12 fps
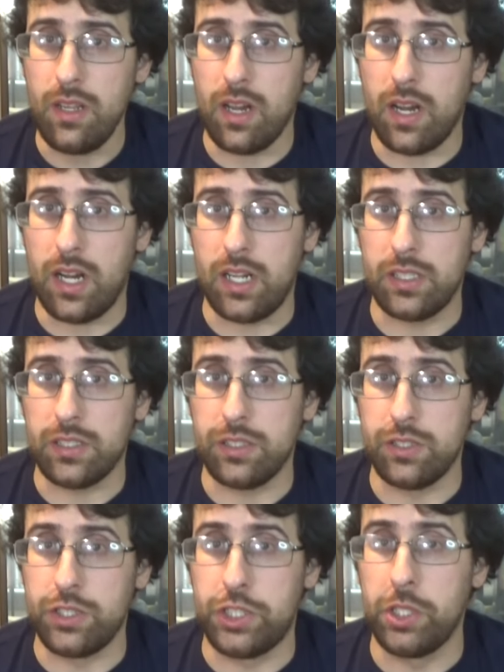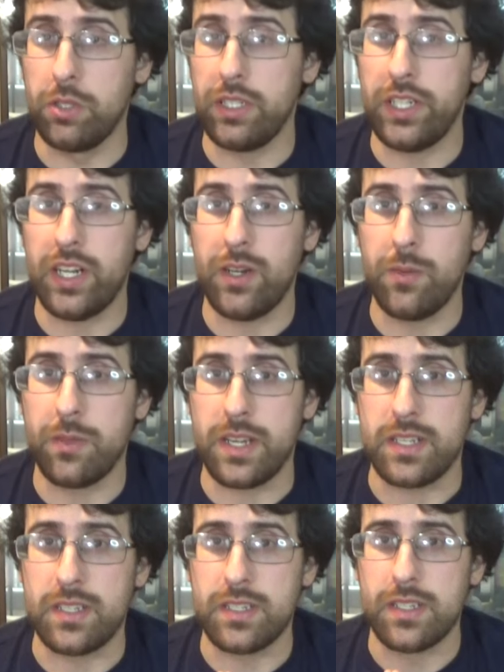uh, Giulio,
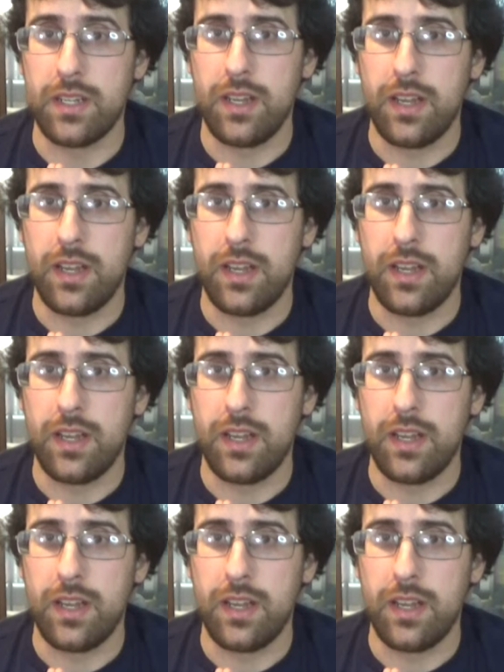this